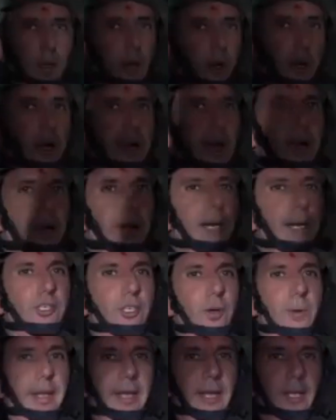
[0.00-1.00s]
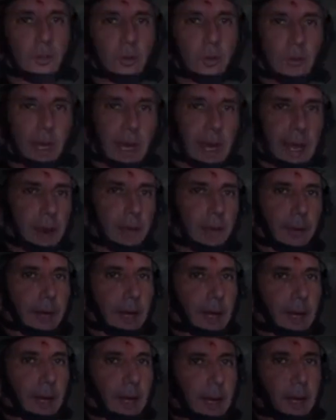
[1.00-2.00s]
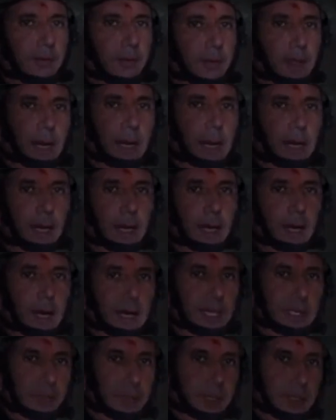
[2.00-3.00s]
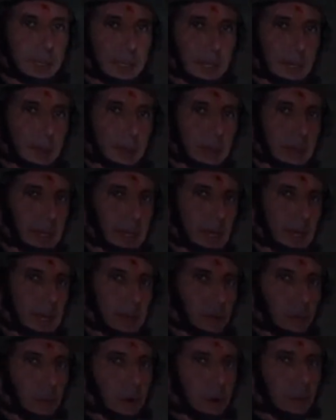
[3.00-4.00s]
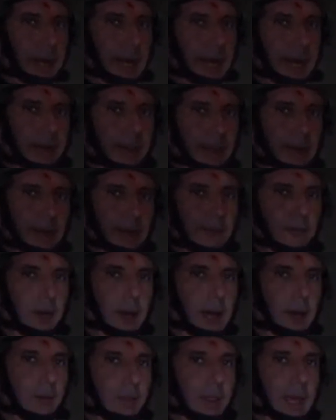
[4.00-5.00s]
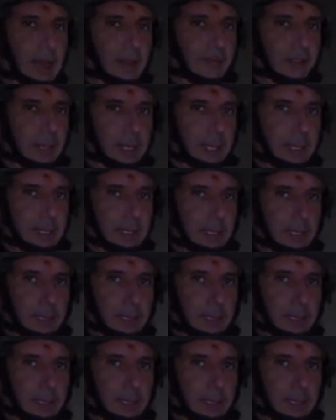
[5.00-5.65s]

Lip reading: We're now entering into the area of the hospital where we had found the evidence.